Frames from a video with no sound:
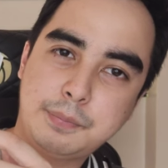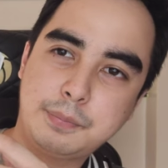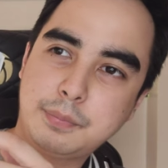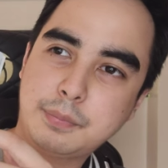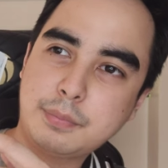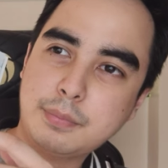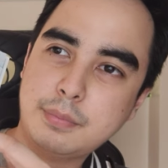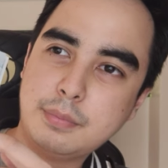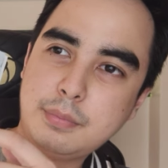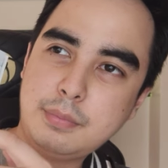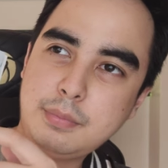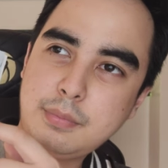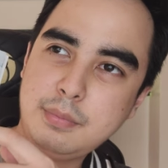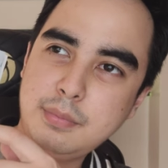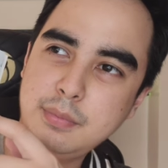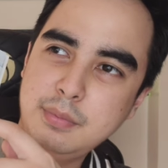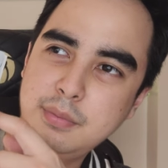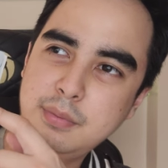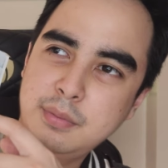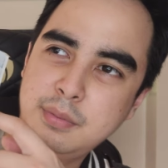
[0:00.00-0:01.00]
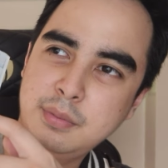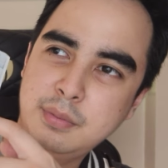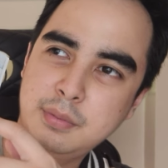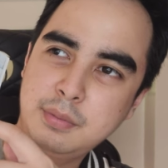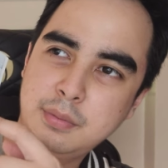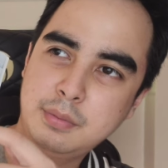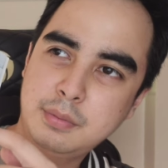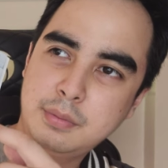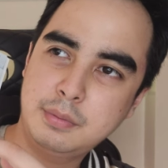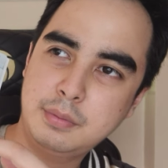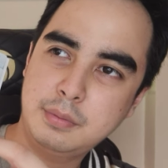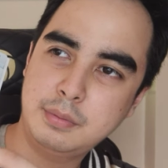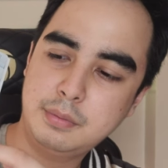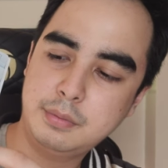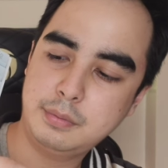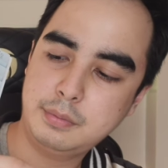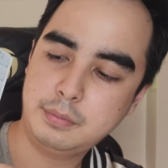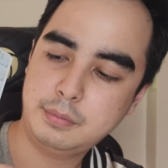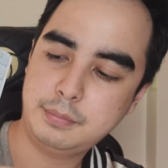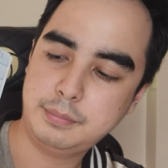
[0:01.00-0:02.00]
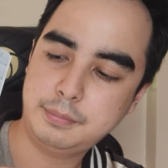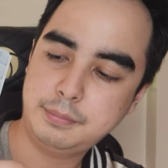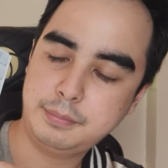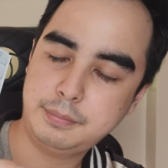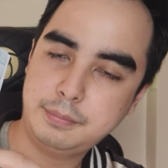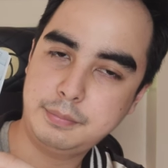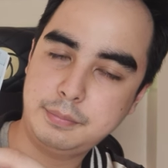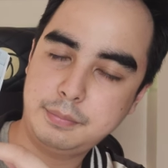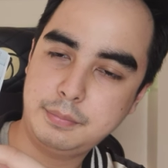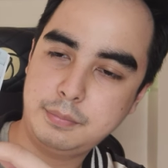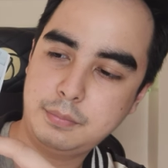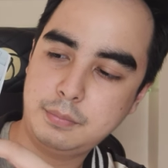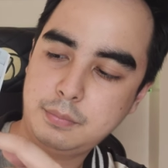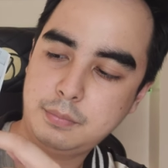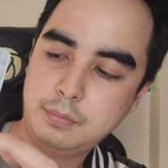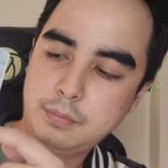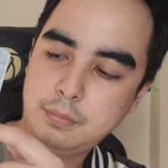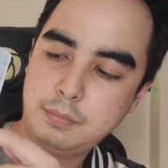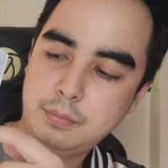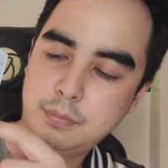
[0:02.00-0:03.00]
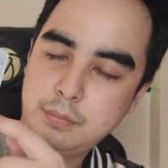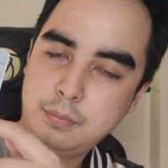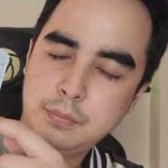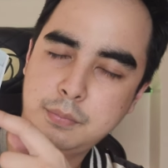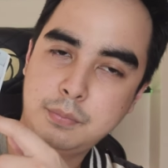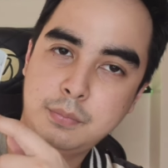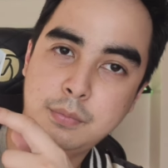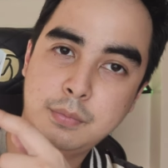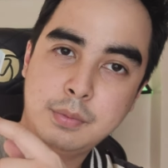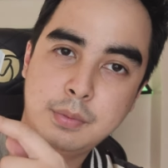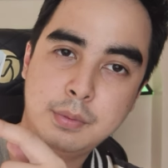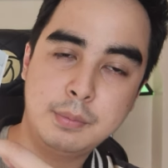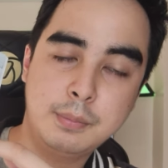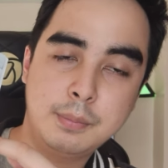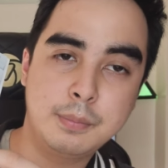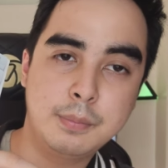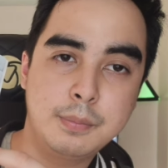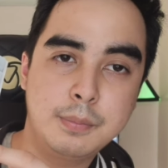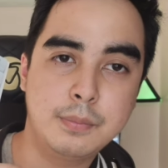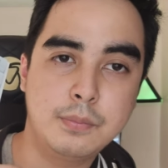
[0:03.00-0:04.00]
(silence)